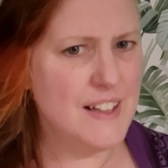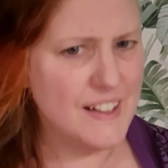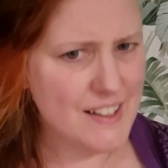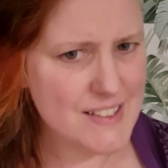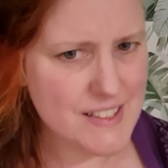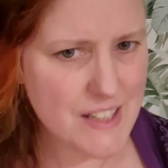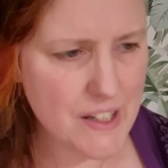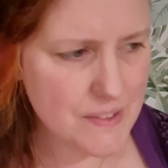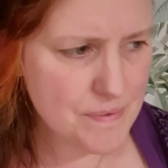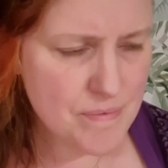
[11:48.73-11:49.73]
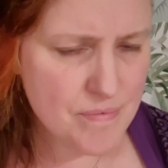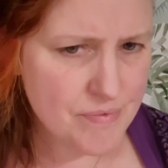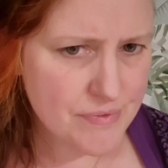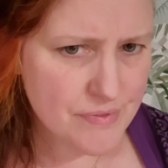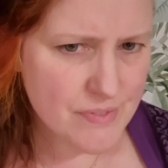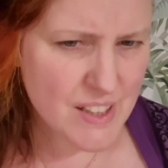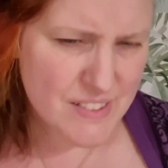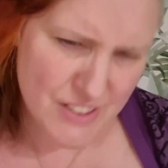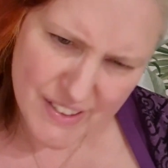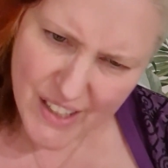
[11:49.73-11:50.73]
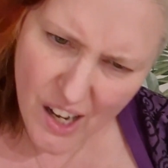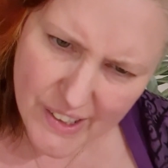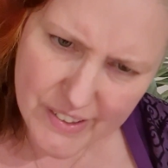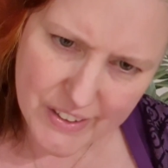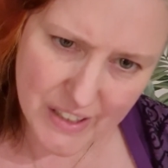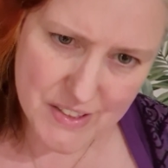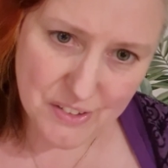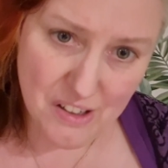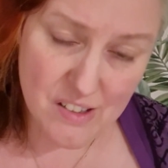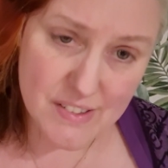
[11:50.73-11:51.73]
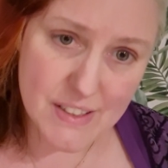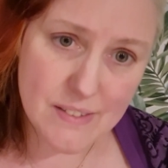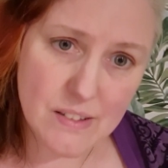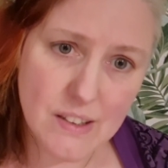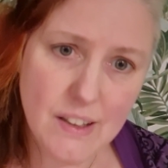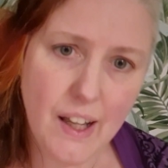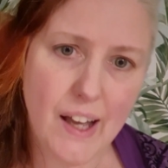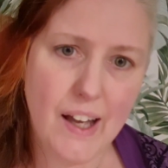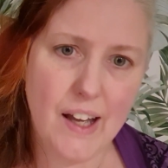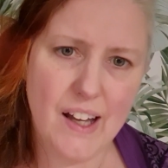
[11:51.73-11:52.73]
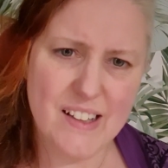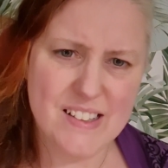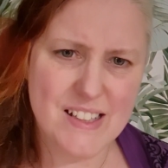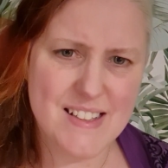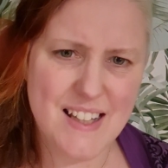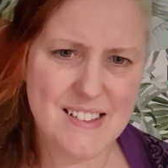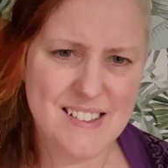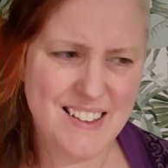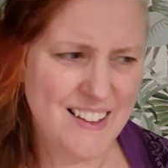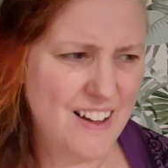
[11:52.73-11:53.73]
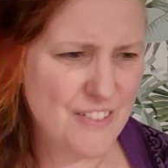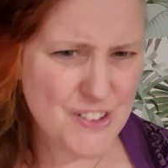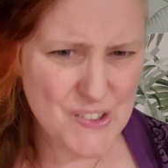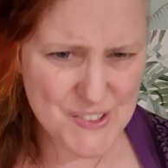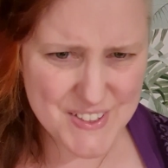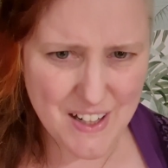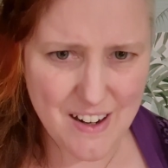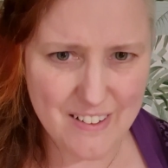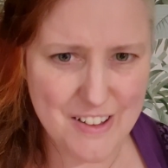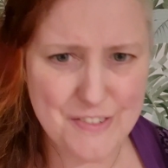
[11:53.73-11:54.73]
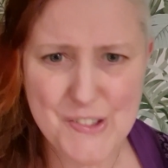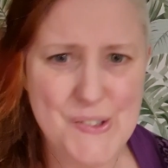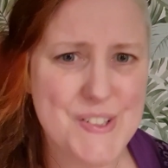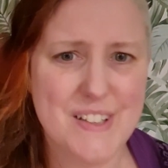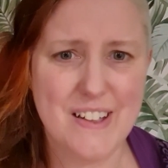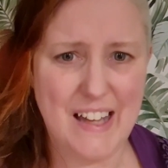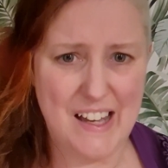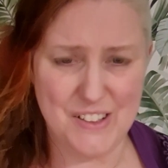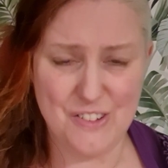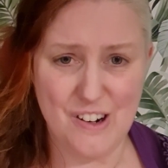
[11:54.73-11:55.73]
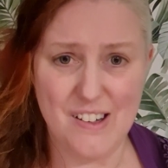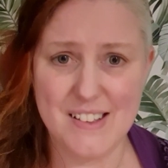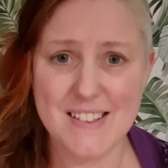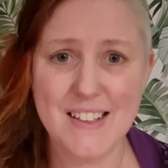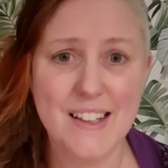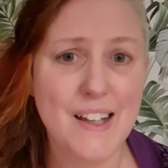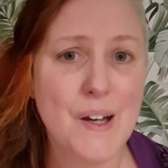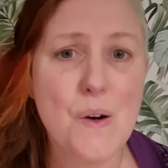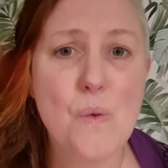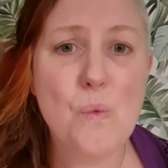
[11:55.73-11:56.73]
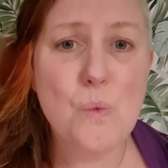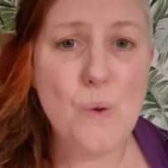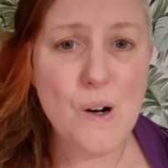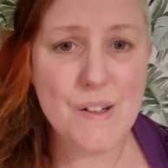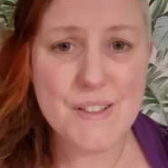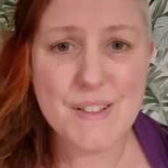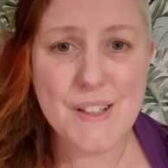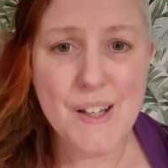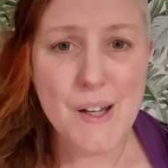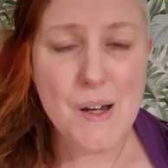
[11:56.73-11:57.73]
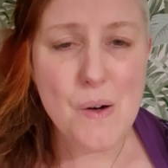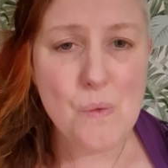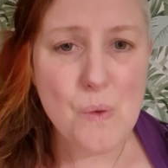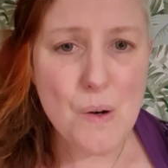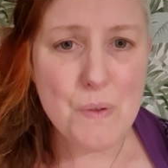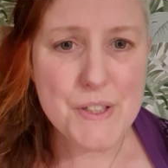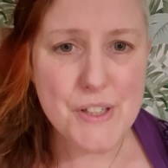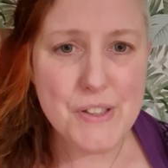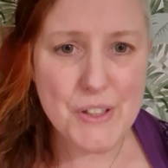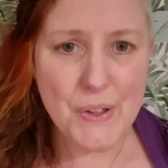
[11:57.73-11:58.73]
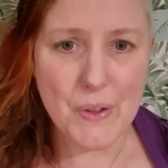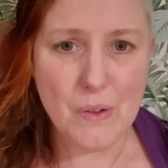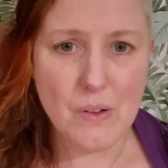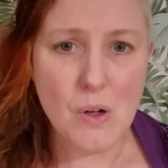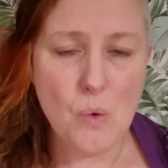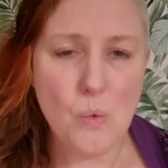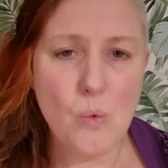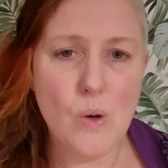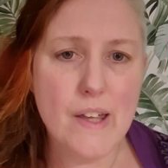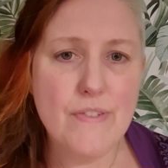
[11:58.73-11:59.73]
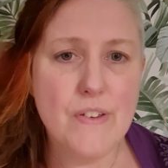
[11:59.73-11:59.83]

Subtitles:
I said to her, do you think I could get a grant? And she said, of course, Tara, of course you could get a grant. What would you do? If you